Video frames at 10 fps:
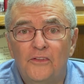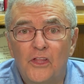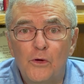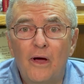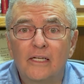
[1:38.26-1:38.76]

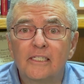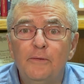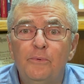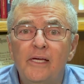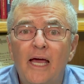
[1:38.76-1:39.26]
The U.S.
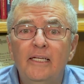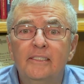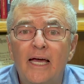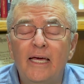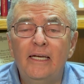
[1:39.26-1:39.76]
EPA
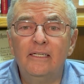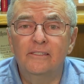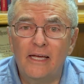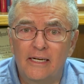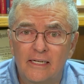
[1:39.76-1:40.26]

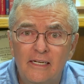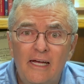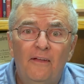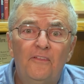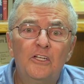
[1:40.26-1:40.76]
stated
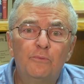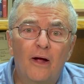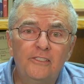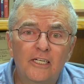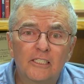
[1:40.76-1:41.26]
these
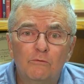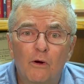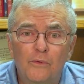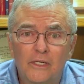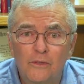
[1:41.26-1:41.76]
projects
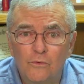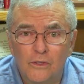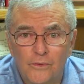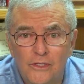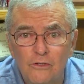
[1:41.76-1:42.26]
will
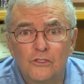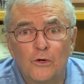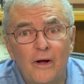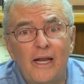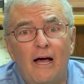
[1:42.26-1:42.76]
reduce
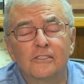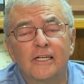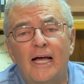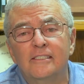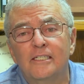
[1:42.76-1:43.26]
greenhouse
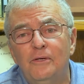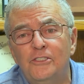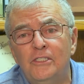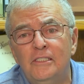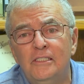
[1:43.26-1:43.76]
gas
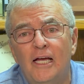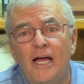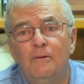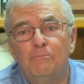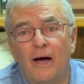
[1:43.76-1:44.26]
emissions
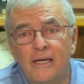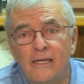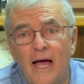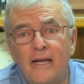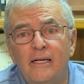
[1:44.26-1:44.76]
by
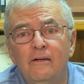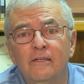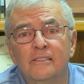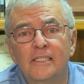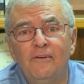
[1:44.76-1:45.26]

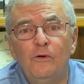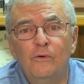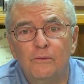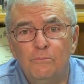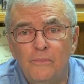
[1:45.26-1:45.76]

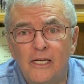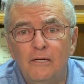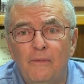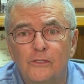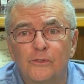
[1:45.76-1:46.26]
971
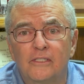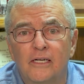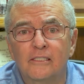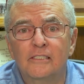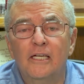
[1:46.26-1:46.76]
million metric
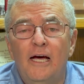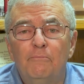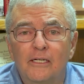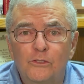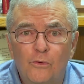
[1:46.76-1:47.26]
tons
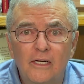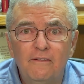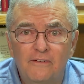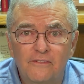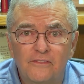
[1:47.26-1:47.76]
by
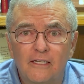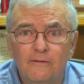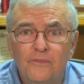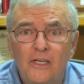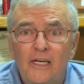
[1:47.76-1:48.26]
2050,
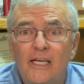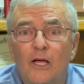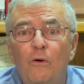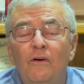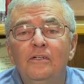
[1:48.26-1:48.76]

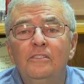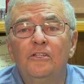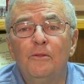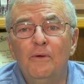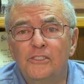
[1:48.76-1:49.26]
equivalent
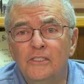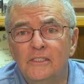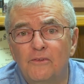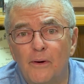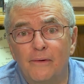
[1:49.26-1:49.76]
to the
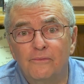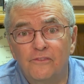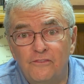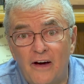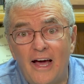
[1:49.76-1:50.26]
emissions of about
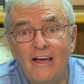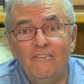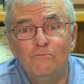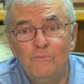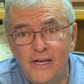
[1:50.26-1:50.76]

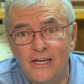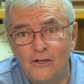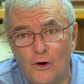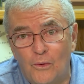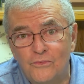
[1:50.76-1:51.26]
5 million
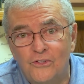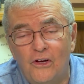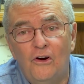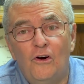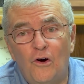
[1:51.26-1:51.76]
homes
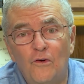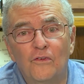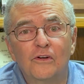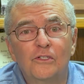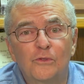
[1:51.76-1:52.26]

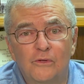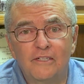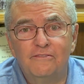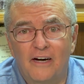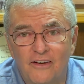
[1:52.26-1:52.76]
over
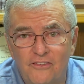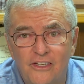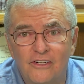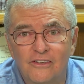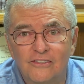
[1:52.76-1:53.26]
25
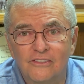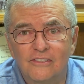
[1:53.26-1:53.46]
years.